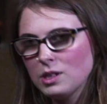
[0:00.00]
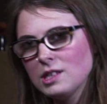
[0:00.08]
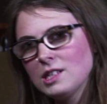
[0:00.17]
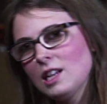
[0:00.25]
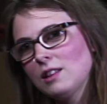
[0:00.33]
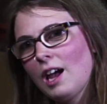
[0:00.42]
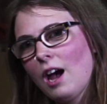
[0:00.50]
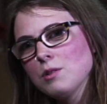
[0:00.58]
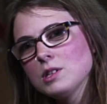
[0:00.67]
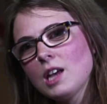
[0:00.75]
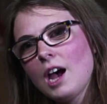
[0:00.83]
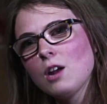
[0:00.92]
we see on the
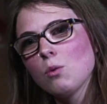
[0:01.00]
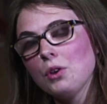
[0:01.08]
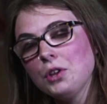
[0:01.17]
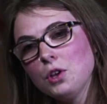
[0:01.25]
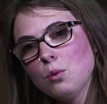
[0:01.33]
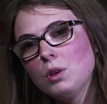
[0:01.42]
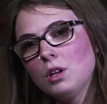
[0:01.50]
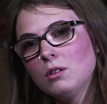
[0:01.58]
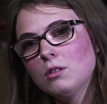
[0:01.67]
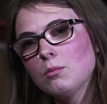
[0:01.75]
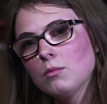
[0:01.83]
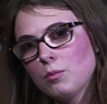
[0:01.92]
outside or what
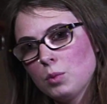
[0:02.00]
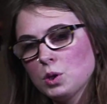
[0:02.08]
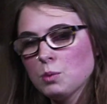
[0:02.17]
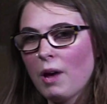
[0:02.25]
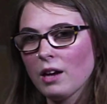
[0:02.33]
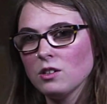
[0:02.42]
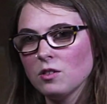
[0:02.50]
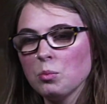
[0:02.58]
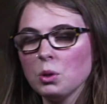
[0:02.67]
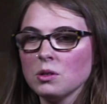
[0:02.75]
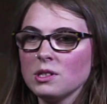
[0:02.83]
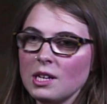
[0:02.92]
human
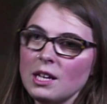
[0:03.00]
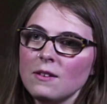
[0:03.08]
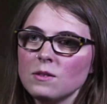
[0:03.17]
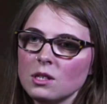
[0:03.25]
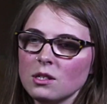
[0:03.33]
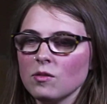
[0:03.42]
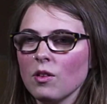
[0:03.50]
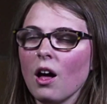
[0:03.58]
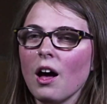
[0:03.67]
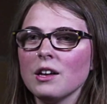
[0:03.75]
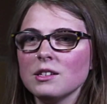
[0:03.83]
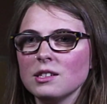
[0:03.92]
perspective perceives as
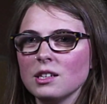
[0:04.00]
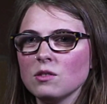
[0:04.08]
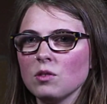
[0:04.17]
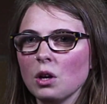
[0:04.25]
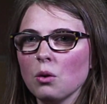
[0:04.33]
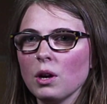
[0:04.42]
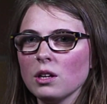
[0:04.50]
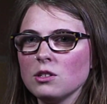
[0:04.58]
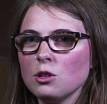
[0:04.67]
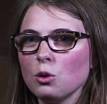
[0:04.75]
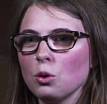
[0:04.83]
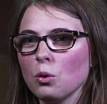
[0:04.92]
flaws. He's very quick
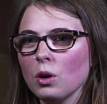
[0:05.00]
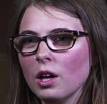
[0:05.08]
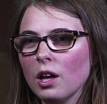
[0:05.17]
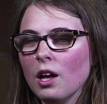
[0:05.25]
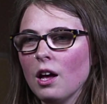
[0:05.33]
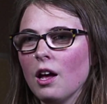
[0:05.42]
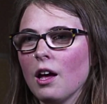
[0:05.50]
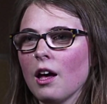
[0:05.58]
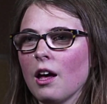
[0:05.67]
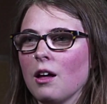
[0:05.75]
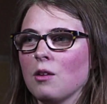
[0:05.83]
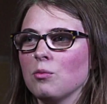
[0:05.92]
to
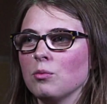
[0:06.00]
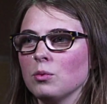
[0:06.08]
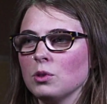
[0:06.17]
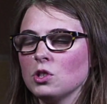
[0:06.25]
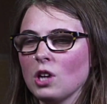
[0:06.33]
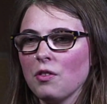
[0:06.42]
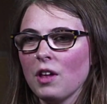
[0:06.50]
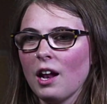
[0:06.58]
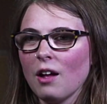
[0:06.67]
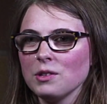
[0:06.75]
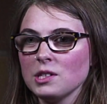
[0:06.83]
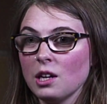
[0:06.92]
shut
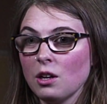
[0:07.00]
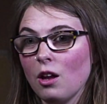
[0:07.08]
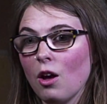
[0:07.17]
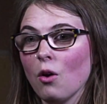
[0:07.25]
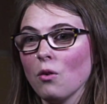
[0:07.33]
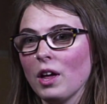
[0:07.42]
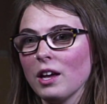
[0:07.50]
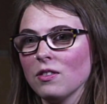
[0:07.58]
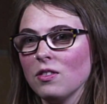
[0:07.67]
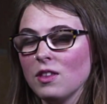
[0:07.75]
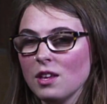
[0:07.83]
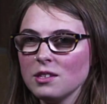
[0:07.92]
that out and say, no,
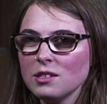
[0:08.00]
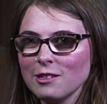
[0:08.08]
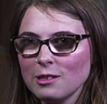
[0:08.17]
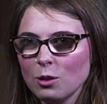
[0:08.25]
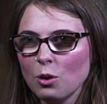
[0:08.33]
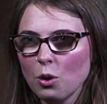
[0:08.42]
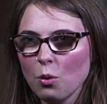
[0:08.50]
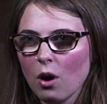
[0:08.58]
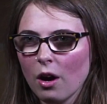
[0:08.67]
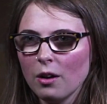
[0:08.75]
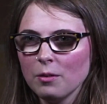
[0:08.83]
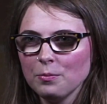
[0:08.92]
like, this is who you are.